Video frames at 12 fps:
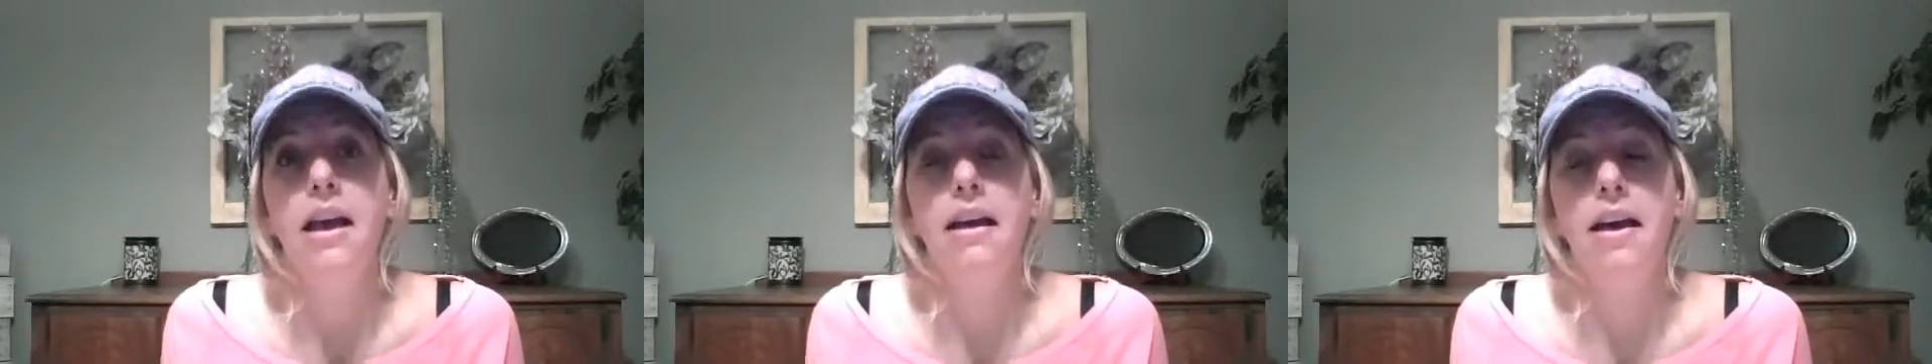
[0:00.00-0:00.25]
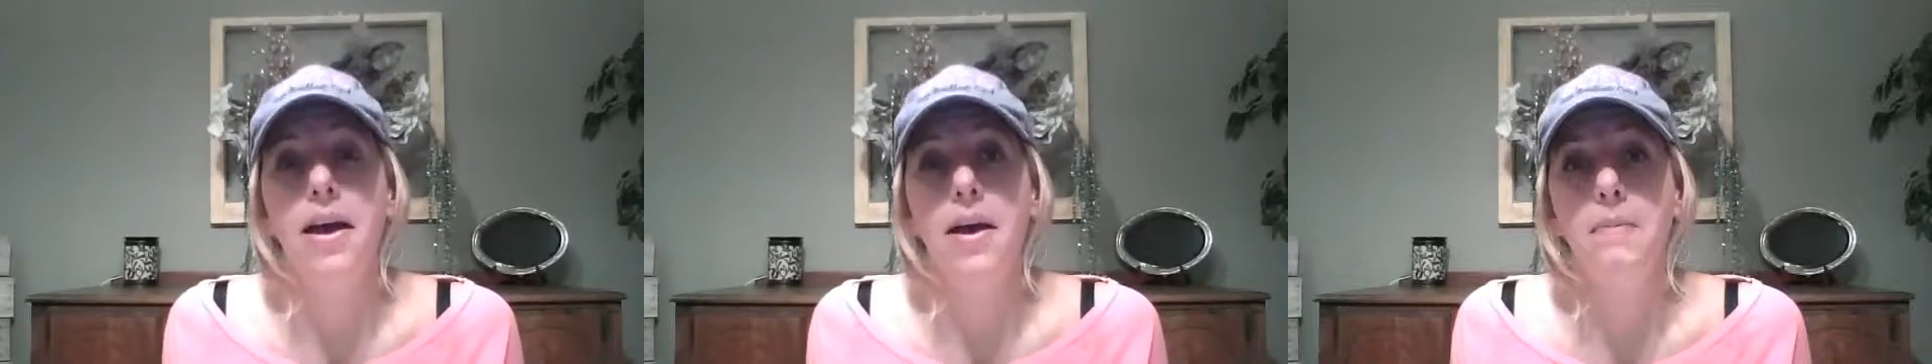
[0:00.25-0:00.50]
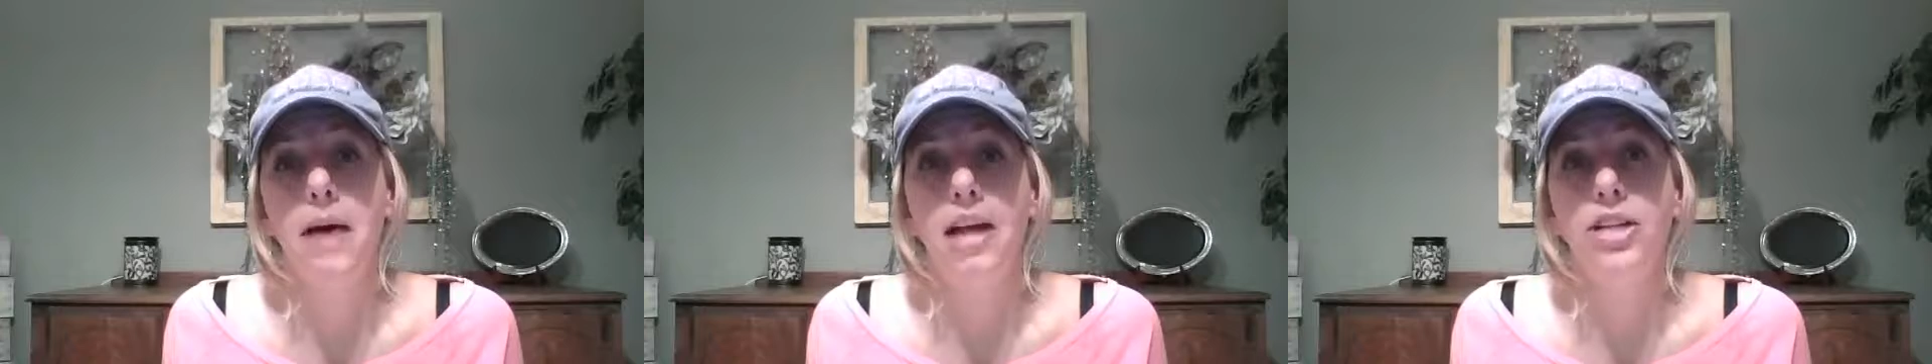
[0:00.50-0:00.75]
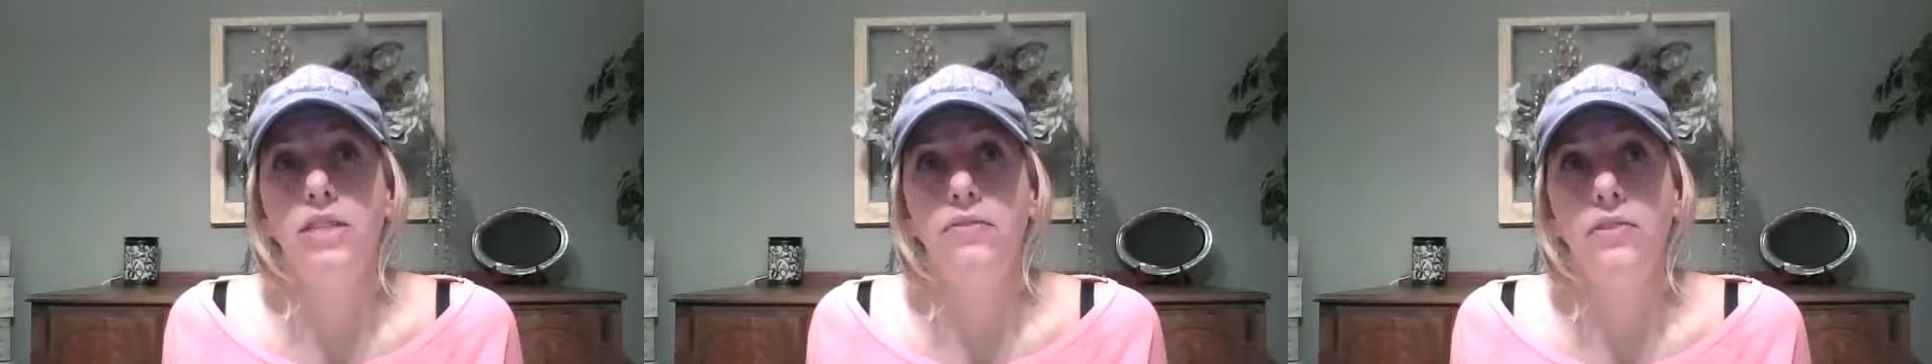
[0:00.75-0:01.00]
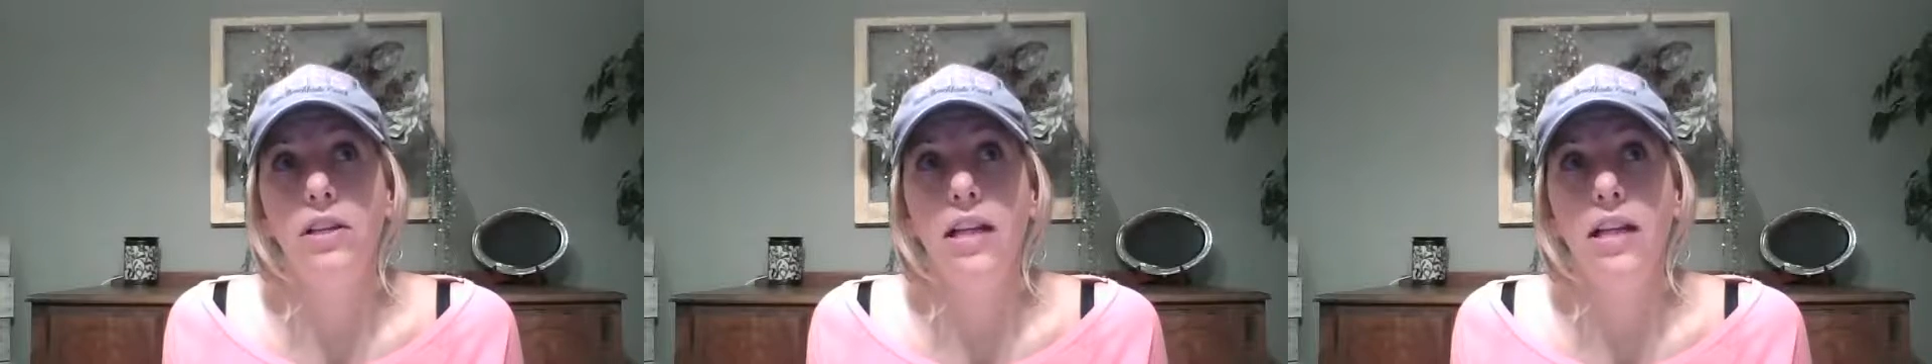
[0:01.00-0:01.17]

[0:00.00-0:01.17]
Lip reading: I just feel